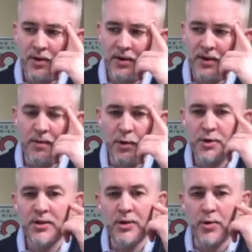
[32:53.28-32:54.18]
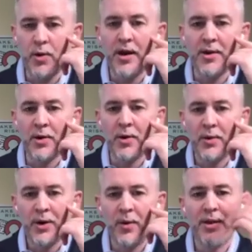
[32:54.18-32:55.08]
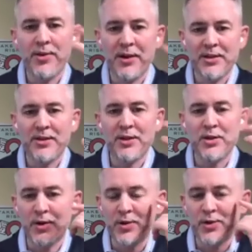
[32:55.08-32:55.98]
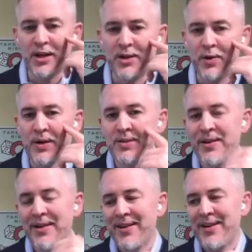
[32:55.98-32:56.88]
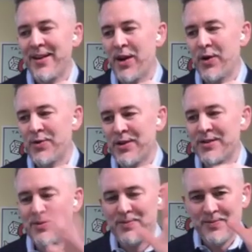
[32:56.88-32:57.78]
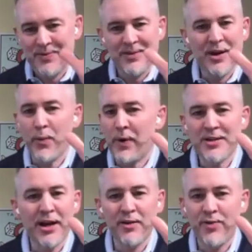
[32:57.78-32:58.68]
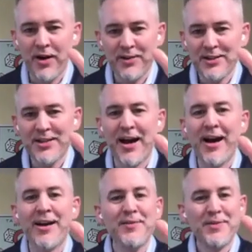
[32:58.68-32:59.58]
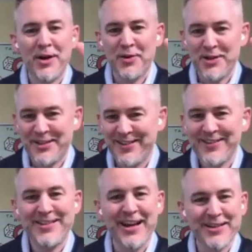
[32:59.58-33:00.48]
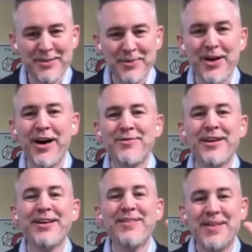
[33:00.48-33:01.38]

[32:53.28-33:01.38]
an emergency thrown at you, one of the things that the instructors say to you is, just the airplane's not going to fall out of the sky, just take a sip of coffee